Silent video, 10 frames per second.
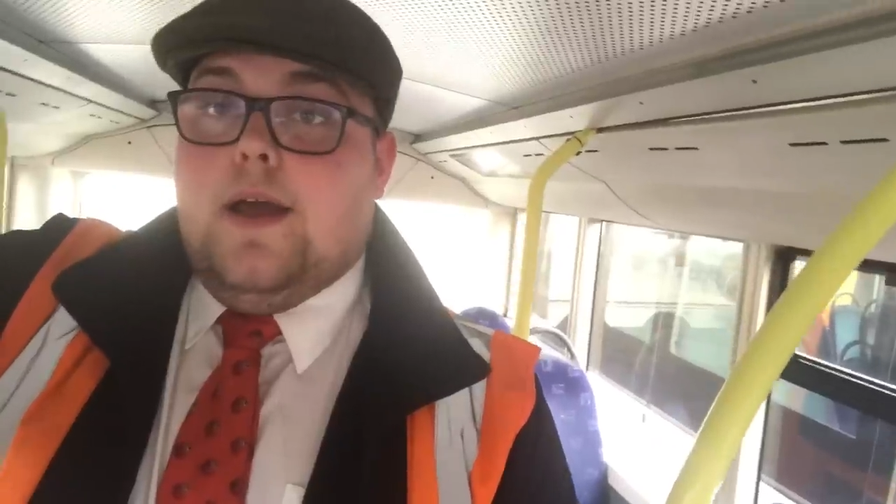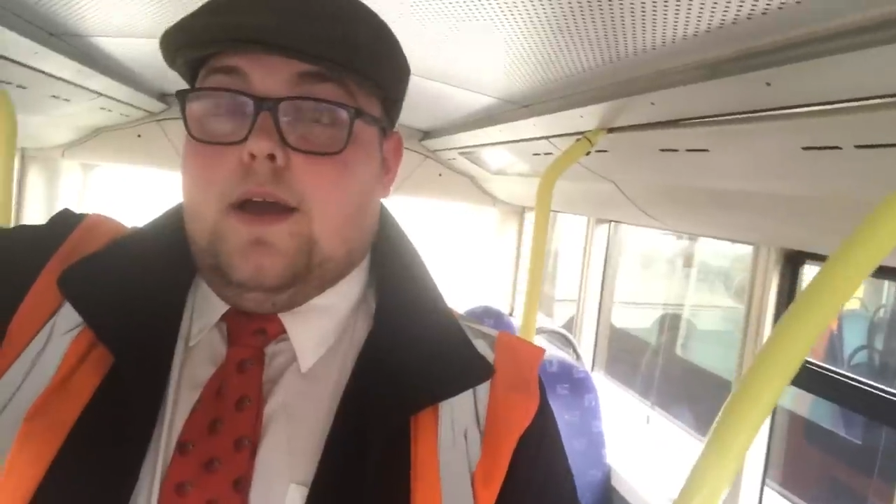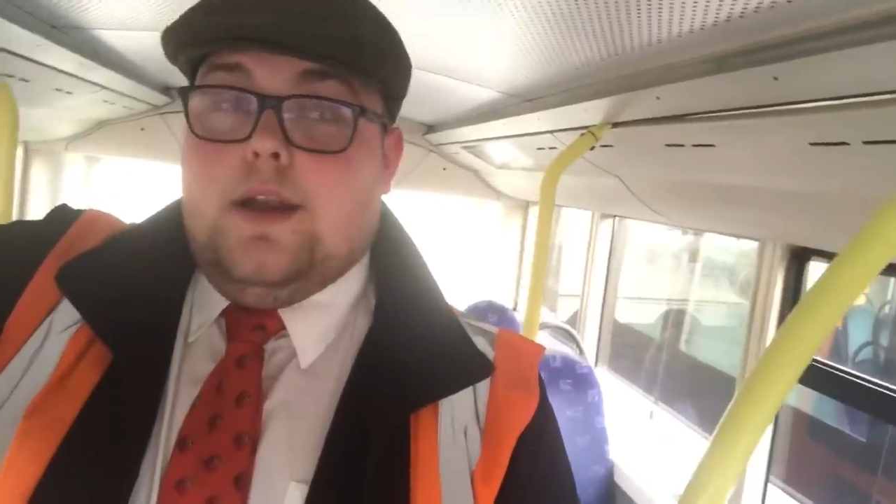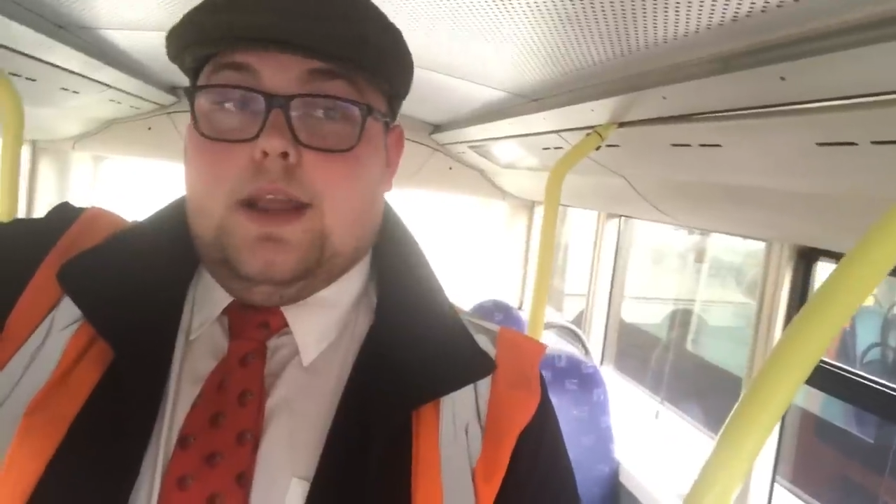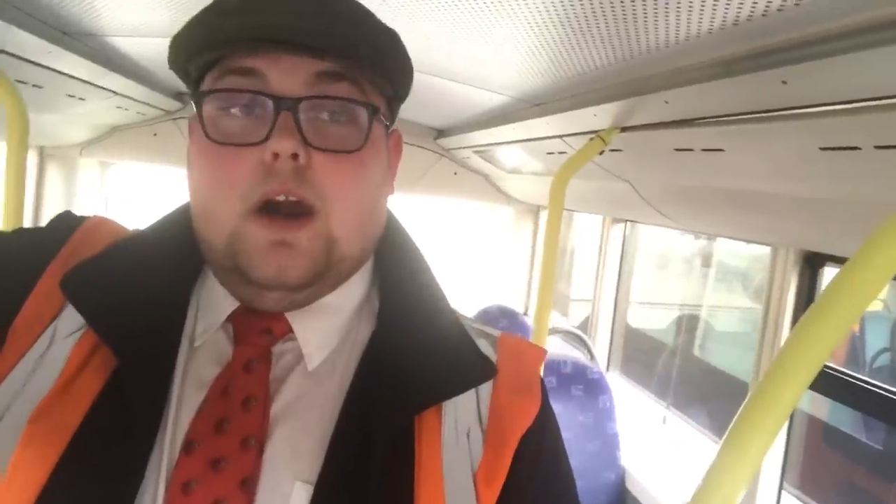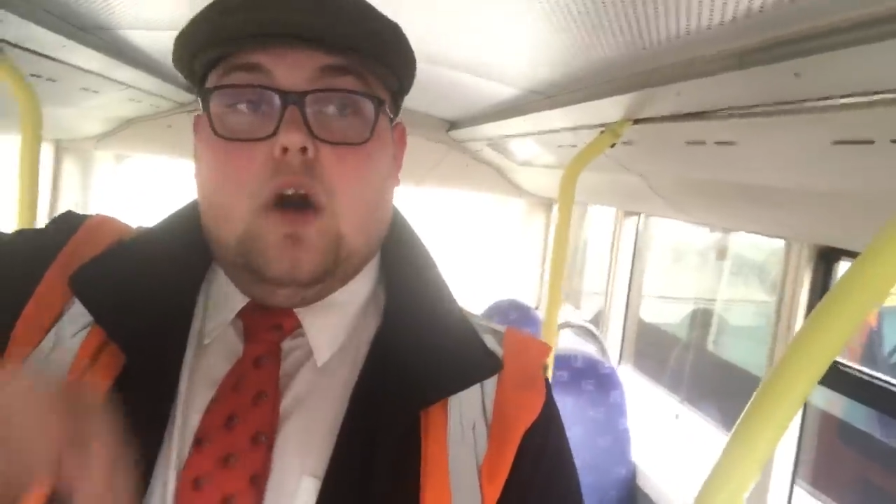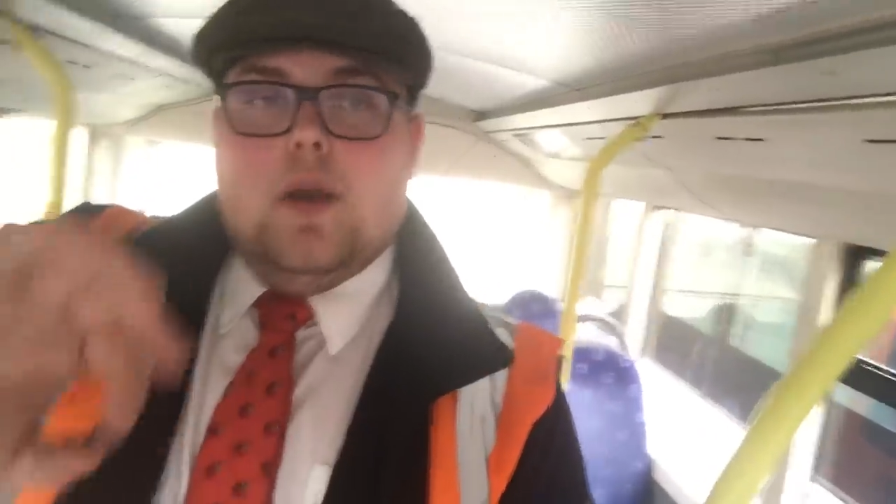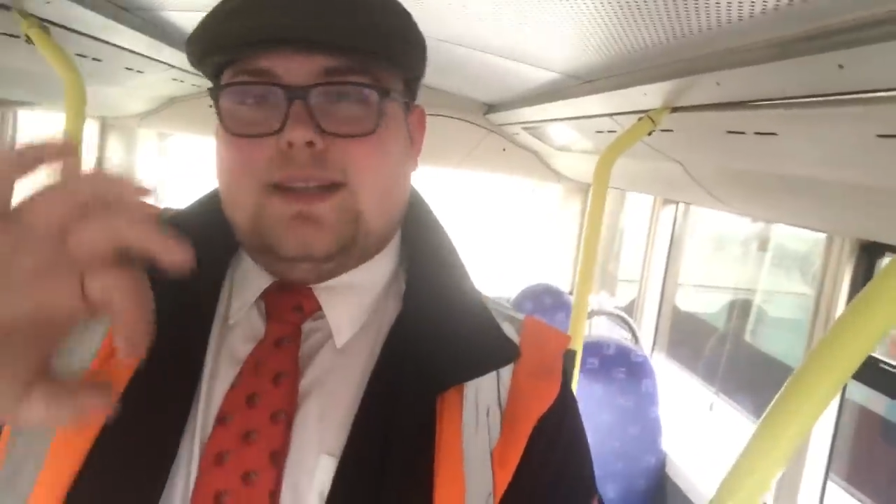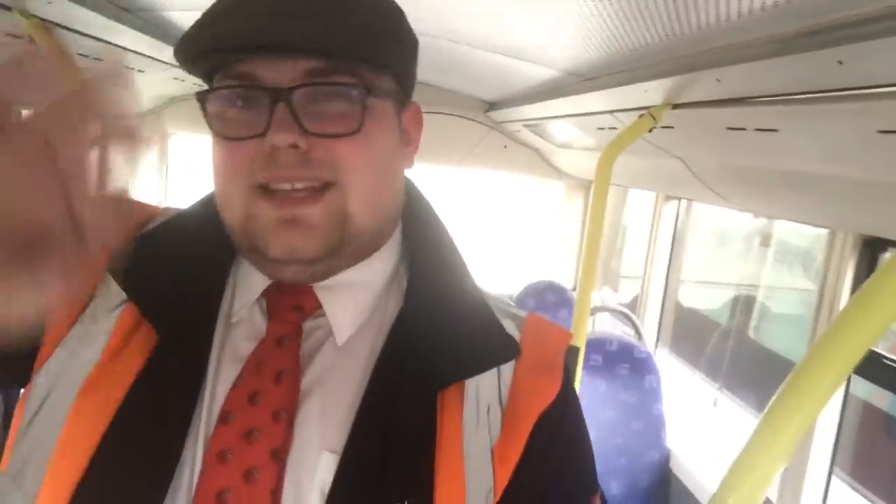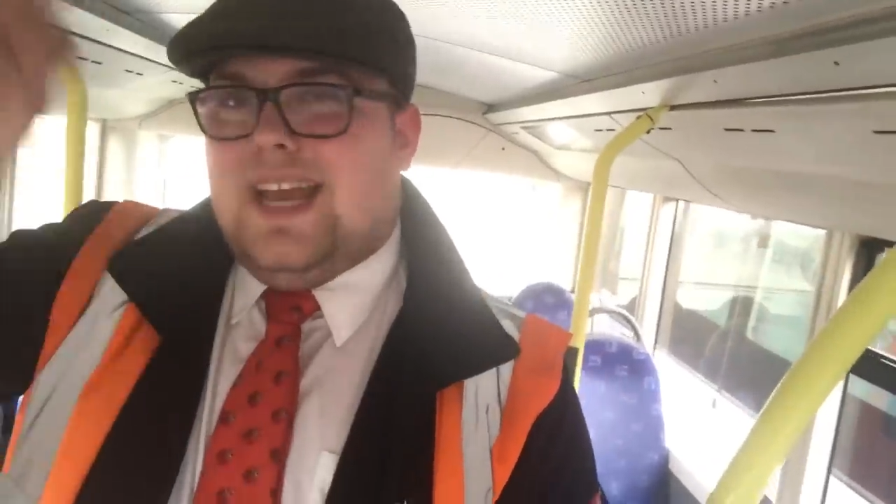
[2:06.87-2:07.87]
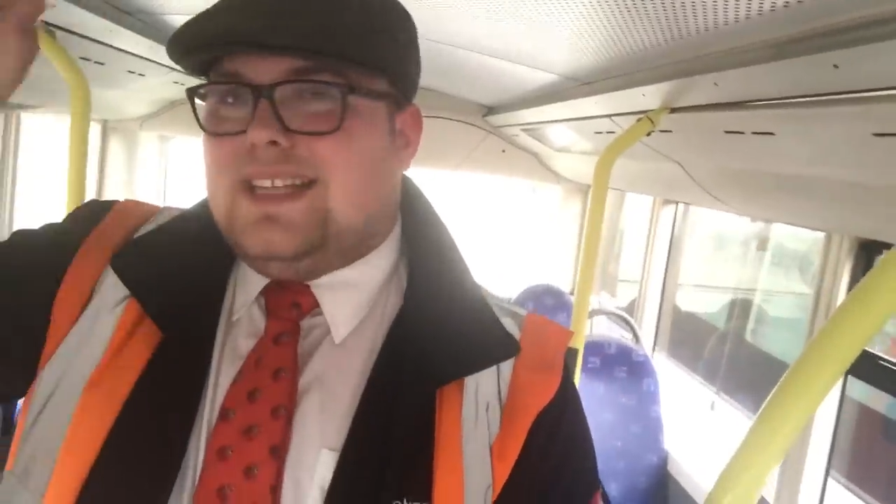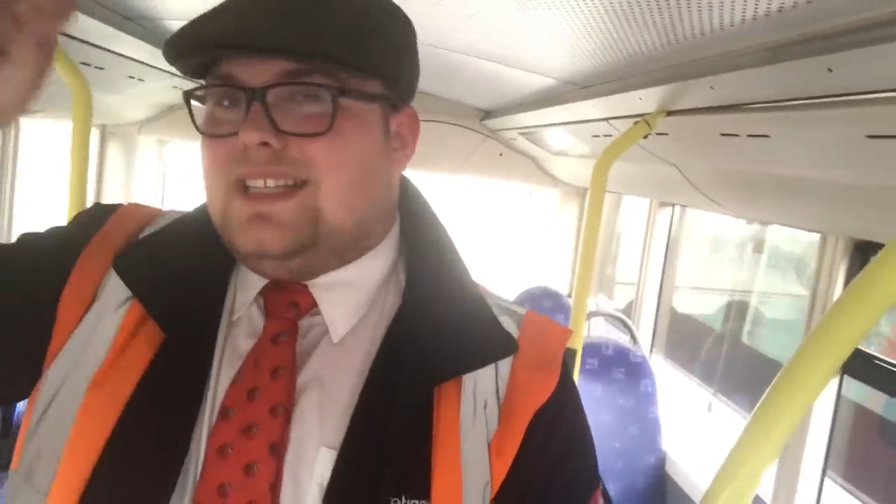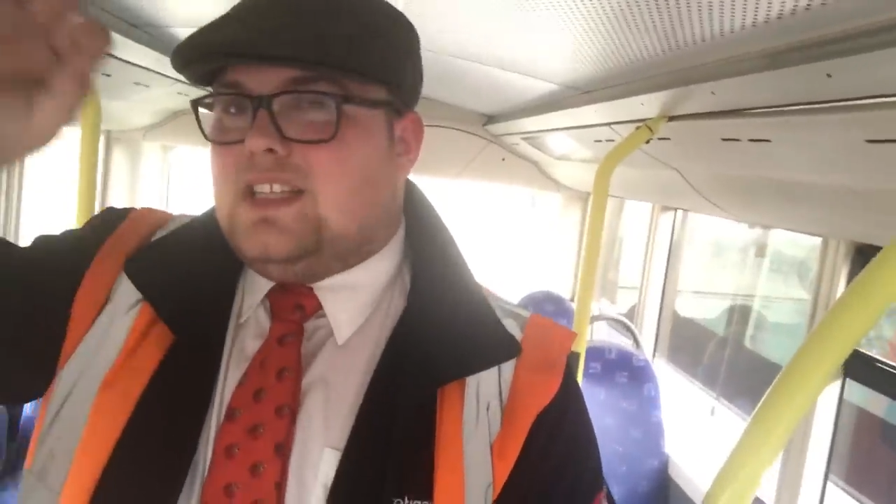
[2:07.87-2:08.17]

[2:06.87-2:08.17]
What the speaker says: And all it takes